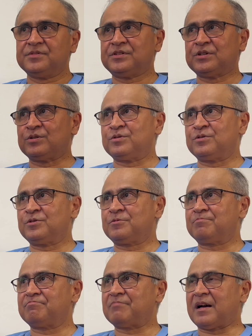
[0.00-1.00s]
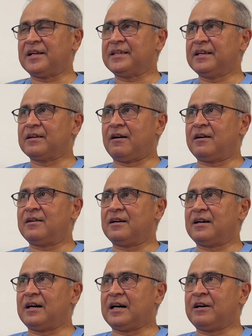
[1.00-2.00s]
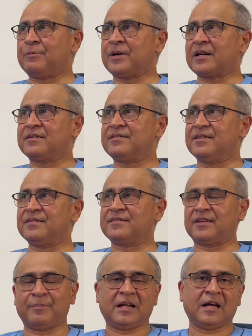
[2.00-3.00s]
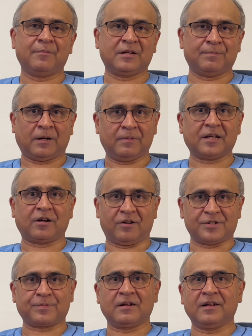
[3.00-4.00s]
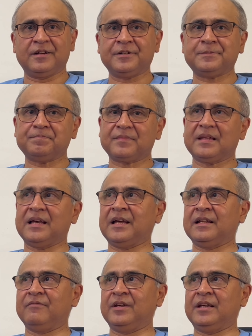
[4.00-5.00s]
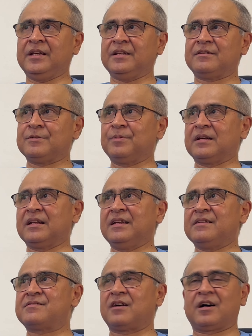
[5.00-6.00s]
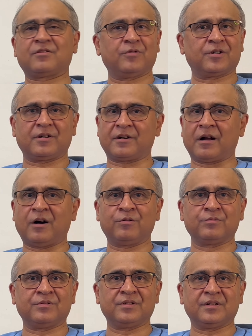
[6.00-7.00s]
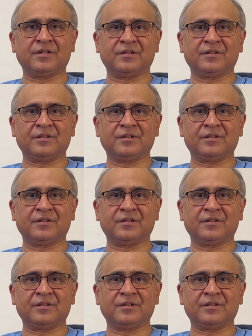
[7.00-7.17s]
So I think our practice is, I'm in a public hospital here, and we typically start work around,